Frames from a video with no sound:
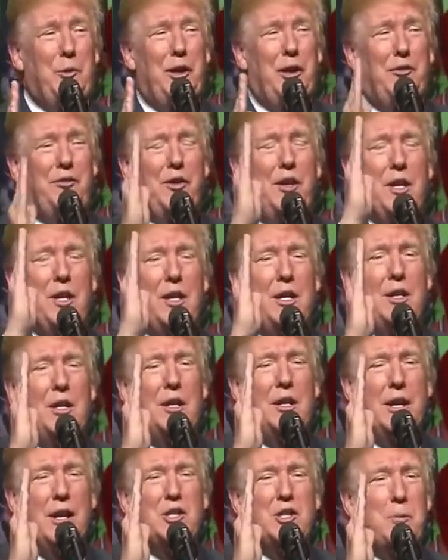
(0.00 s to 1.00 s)
reason.
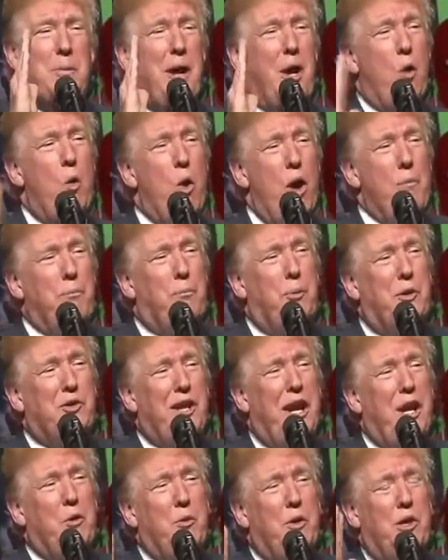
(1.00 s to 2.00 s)
It's about a
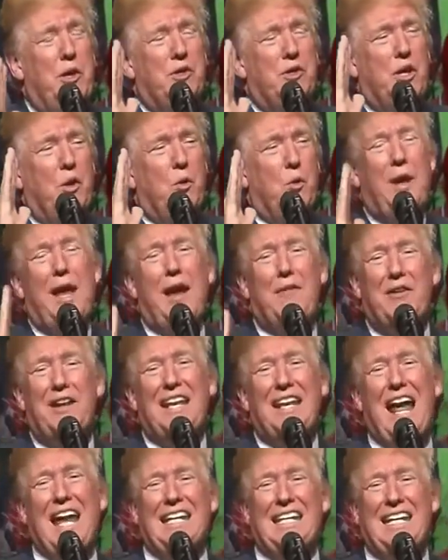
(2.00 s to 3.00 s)
1% reason. We have a
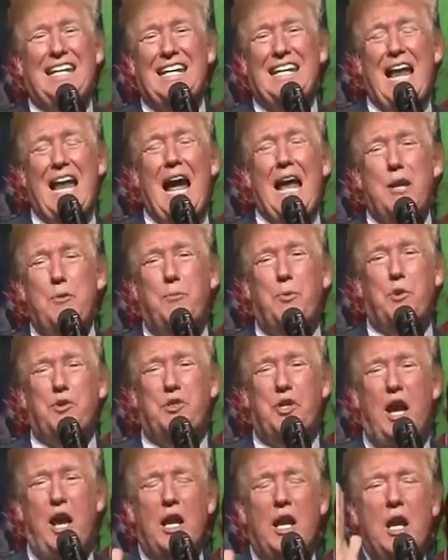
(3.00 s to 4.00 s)

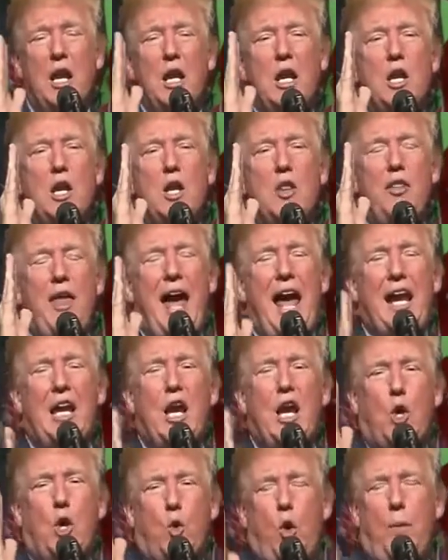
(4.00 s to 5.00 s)
99%. That
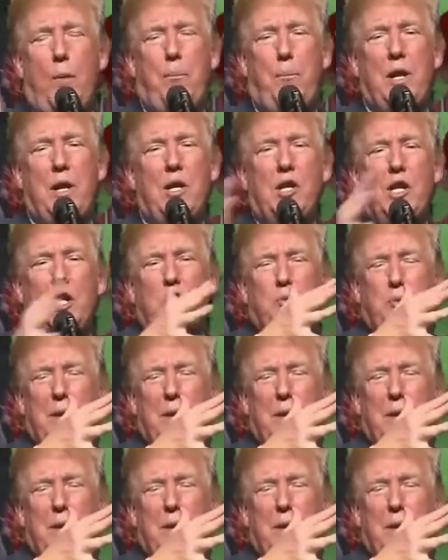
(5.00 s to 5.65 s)
equipment is